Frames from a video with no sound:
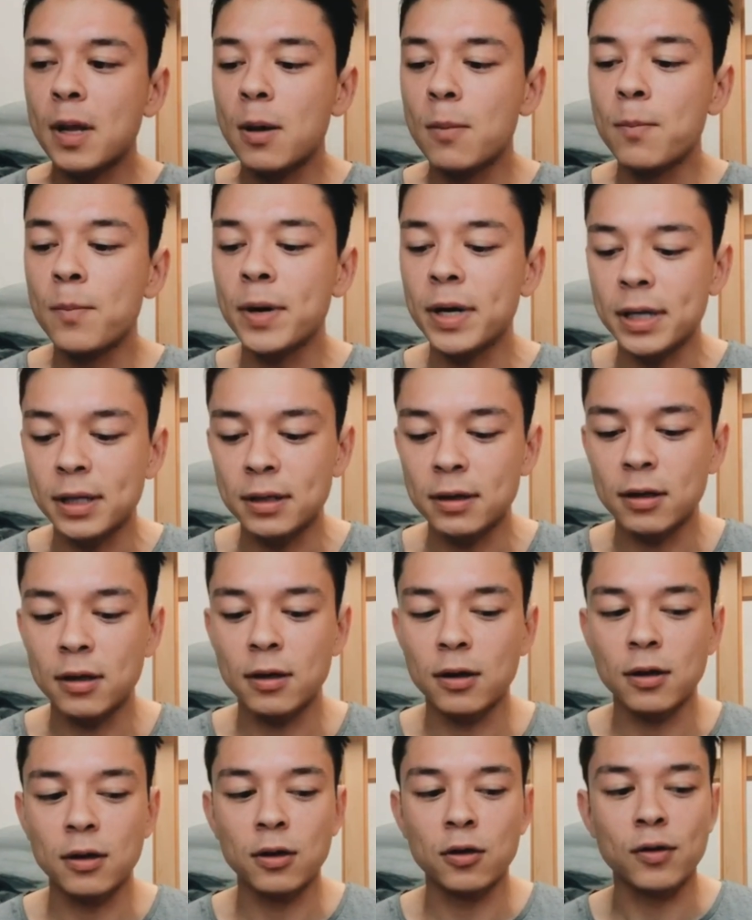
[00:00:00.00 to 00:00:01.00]
But
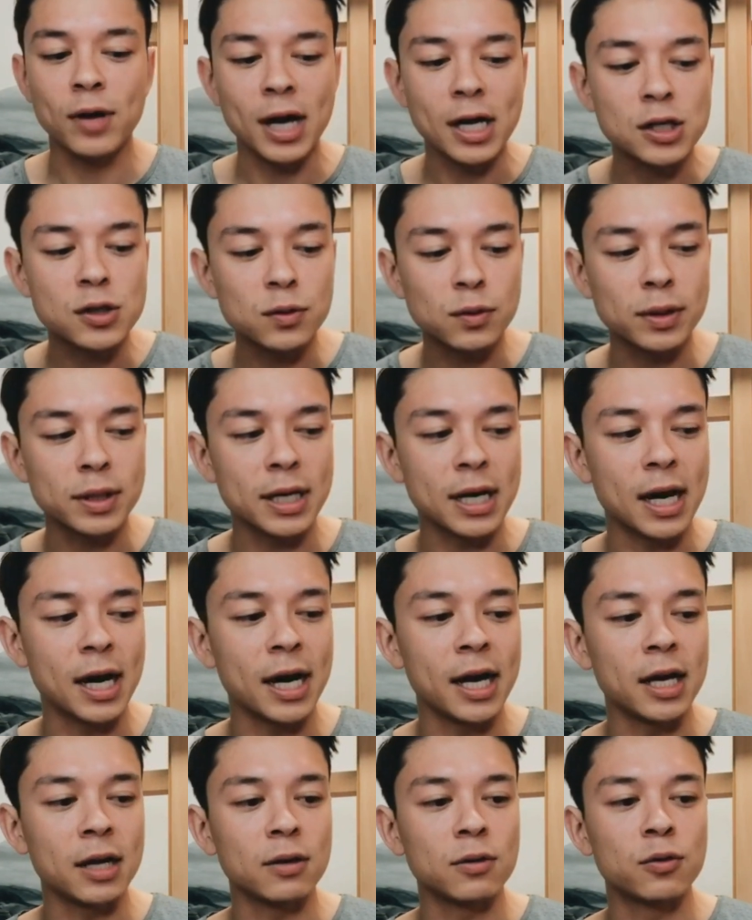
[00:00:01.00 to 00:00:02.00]
gradually,
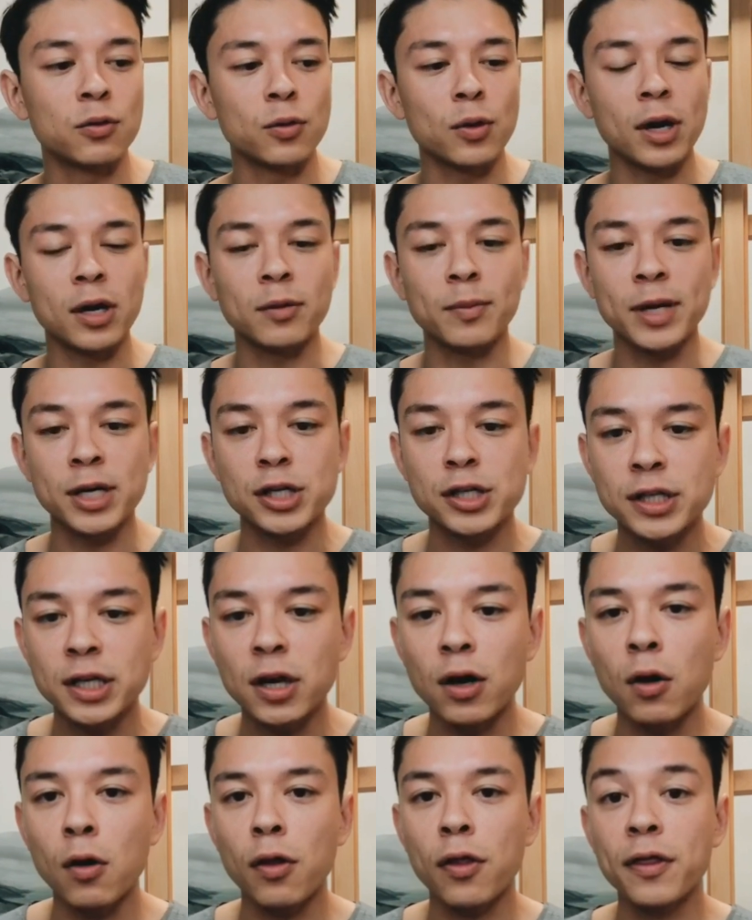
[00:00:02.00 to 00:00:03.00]
I grew out of my
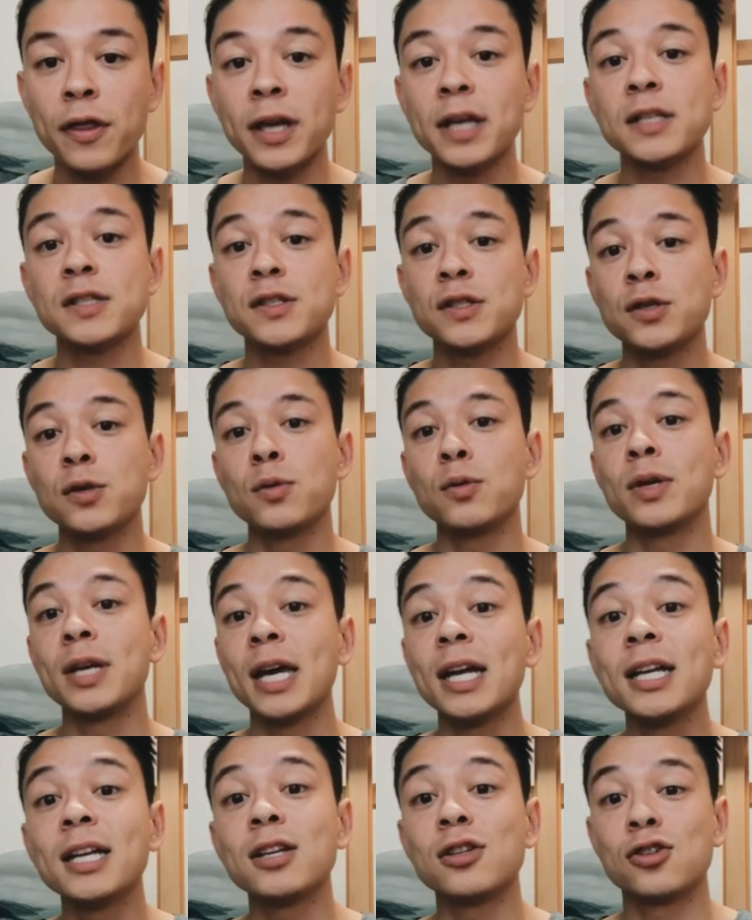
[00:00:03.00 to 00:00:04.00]
shell thanks to
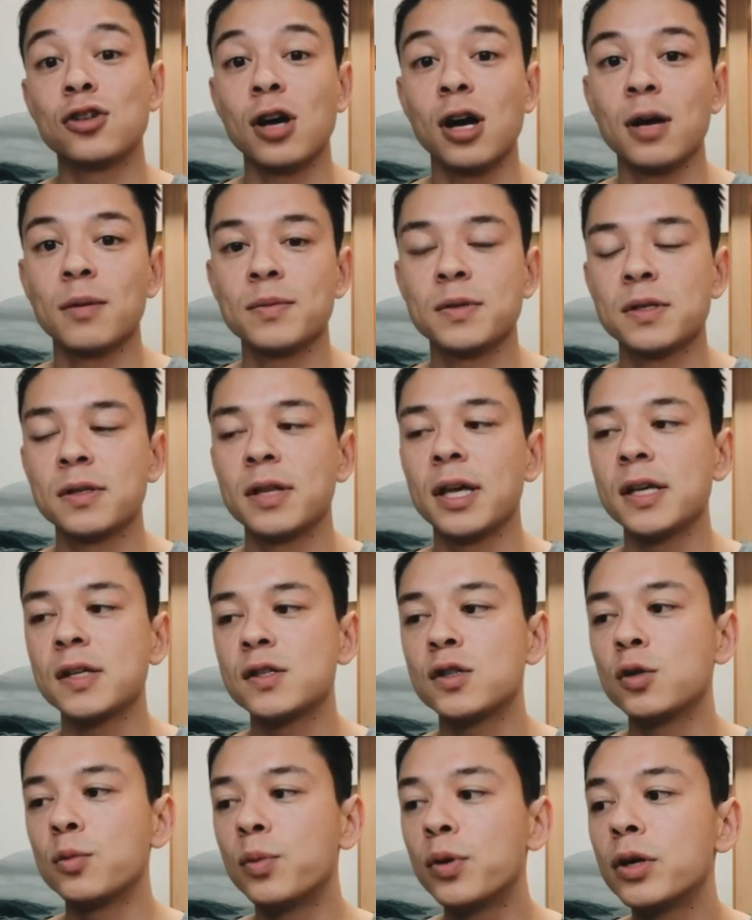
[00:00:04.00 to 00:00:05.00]
getting jobs, thanks
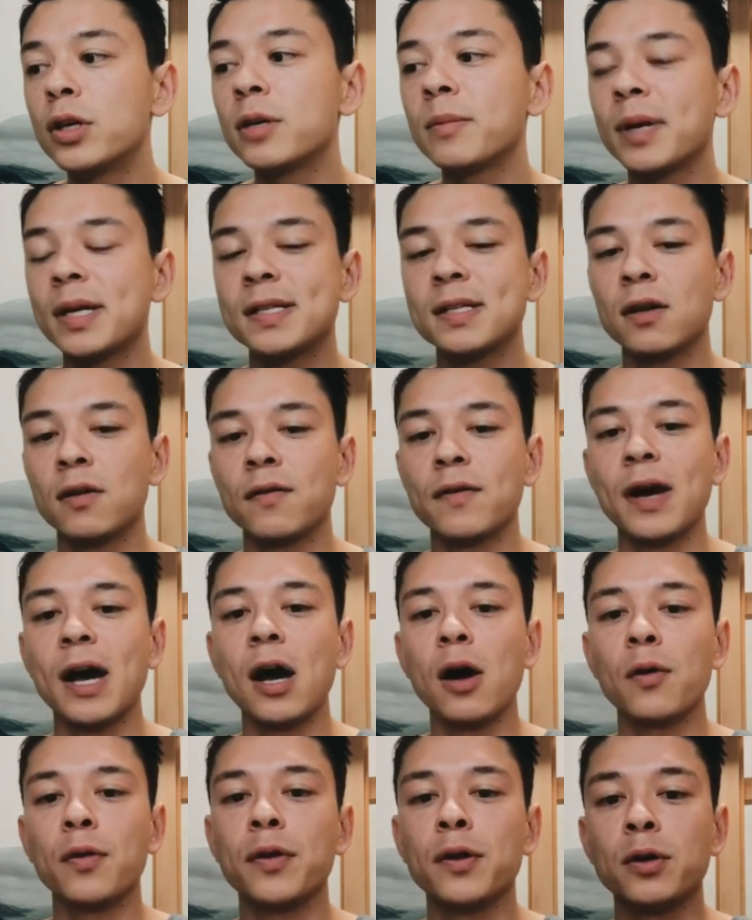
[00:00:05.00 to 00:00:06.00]
to putting myself
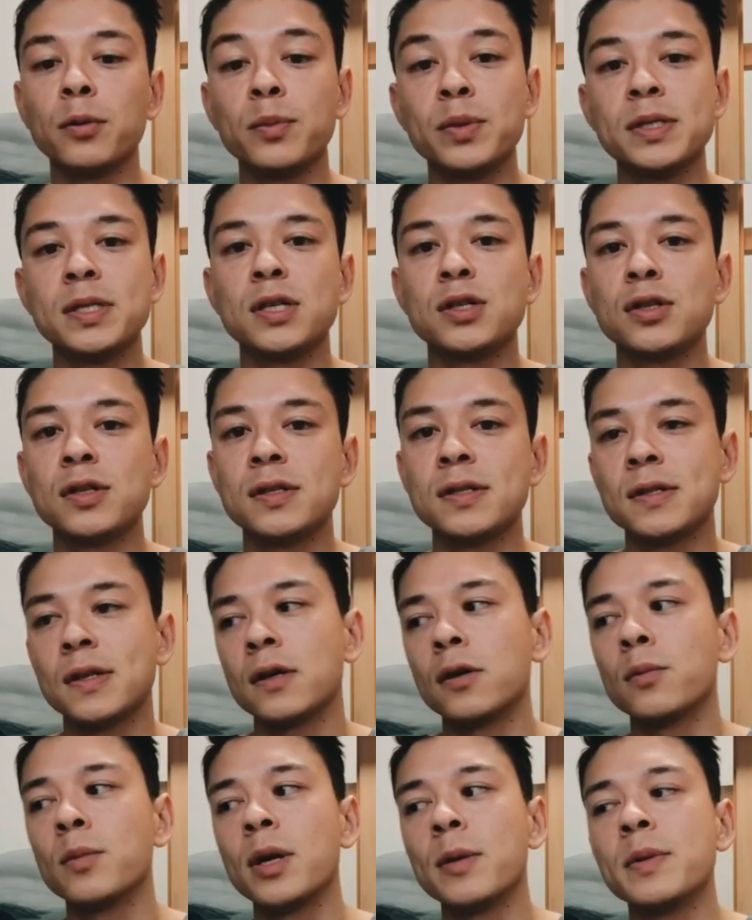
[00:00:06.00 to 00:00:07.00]
out there in positions
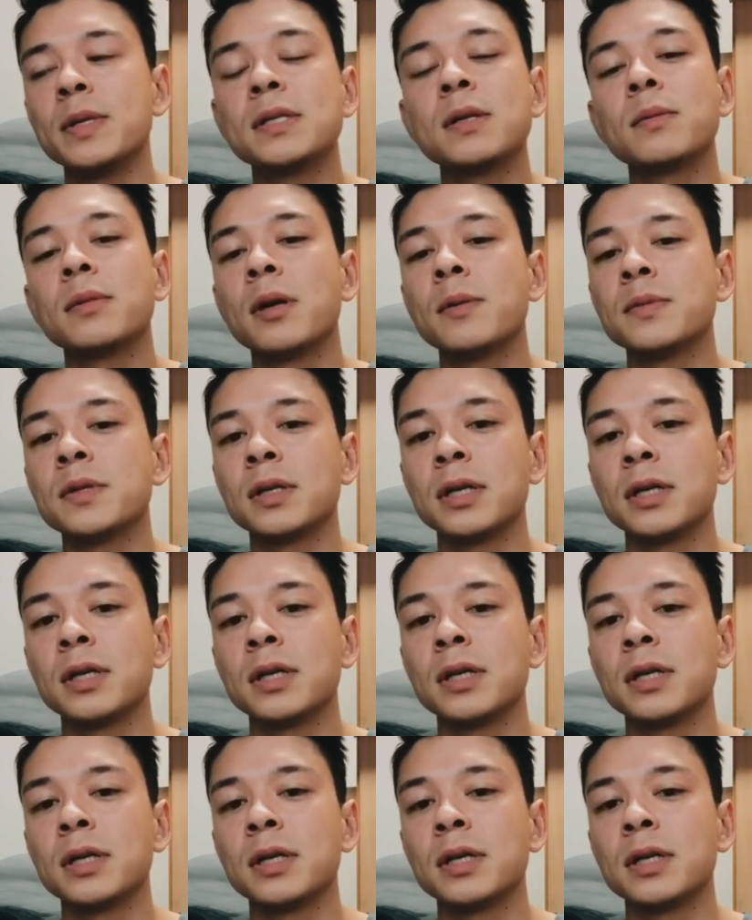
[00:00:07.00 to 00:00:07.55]
that are maybe sometimes